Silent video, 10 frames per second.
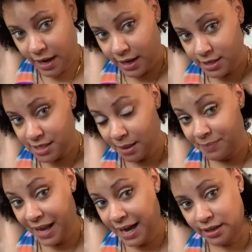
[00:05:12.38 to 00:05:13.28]
since I'm
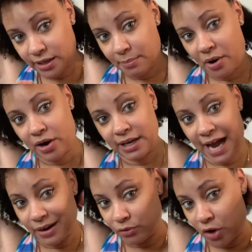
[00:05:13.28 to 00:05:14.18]
not good at parting,
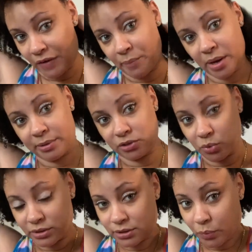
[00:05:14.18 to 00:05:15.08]
I don't know if I'll be able to do
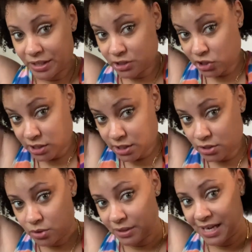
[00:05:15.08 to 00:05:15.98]
it the way that she can
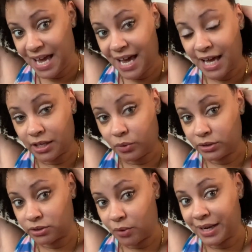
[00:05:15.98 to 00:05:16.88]
do it. And then
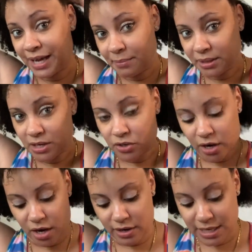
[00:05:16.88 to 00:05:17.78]
also, again, because her
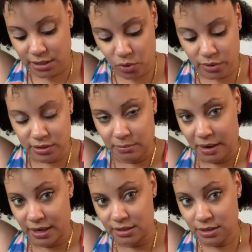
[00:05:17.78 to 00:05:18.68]
hair is longer than
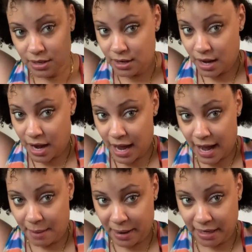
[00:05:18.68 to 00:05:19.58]
mine,
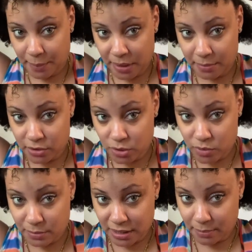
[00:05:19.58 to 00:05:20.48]
I might not be able to do
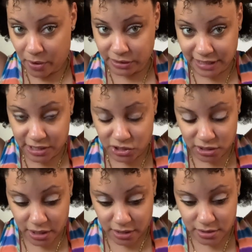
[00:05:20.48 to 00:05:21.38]
as many parts as she
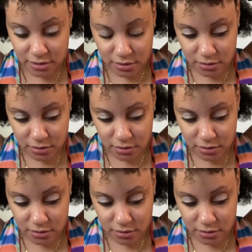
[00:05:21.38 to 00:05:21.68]
does.